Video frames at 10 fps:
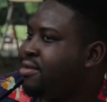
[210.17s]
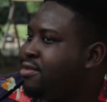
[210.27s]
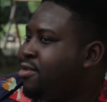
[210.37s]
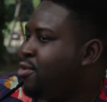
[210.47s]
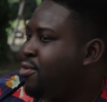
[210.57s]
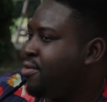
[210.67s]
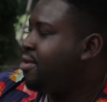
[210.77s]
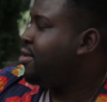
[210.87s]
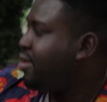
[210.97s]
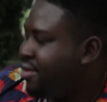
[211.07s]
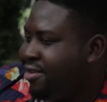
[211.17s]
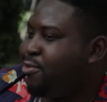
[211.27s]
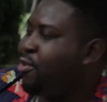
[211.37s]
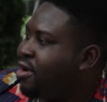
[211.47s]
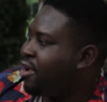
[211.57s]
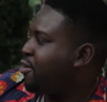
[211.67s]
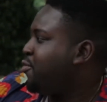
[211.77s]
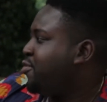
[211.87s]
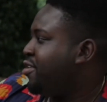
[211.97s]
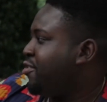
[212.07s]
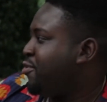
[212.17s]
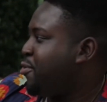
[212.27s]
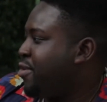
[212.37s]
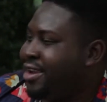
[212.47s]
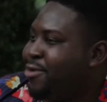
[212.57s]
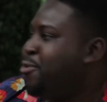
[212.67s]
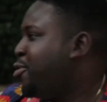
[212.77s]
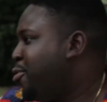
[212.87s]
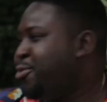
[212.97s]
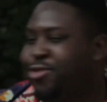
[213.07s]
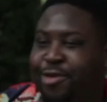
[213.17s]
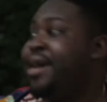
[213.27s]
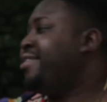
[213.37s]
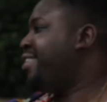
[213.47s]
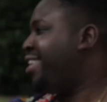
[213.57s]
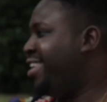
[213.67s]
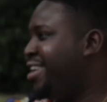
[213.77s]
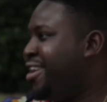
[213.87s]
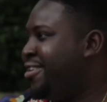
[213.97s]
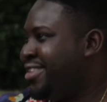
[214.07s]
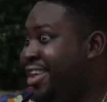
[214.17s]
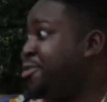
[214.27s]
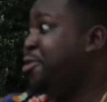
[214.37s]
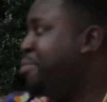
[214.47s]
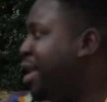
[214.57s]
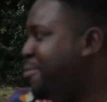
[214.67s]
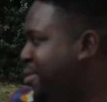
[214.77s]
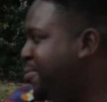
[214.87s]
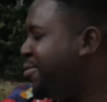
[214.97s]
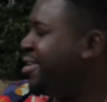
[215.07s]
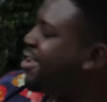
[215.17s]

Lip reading: so there's one guy goes to the show, and automatically now there's good black people.